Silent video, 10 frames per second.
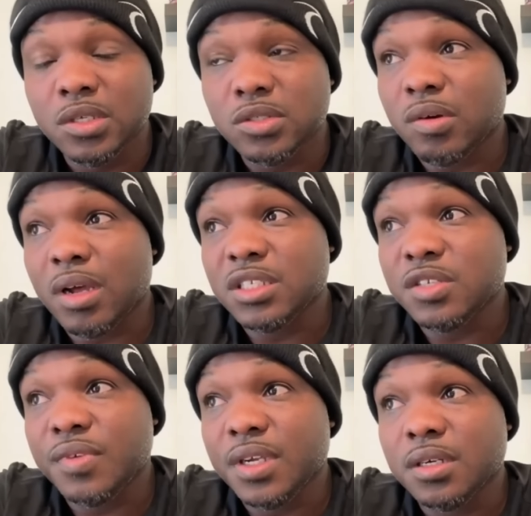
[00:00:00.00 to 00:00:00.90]
So I
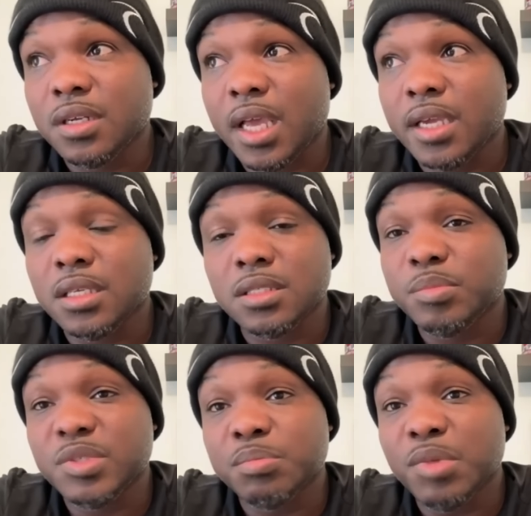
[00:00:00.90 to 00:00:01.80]
just figured like
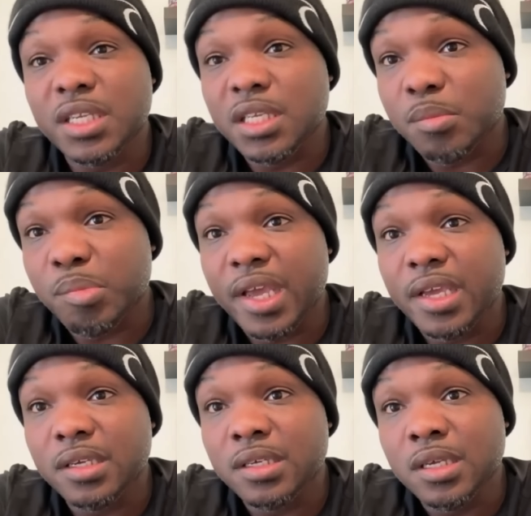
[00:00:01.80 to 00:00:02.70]
it's money in the
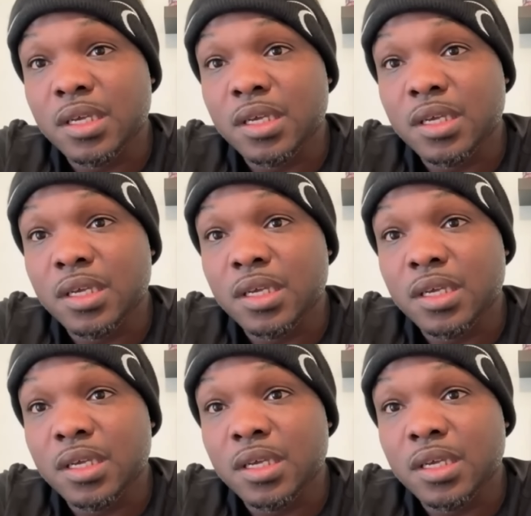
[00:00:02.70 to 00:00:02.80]
bank,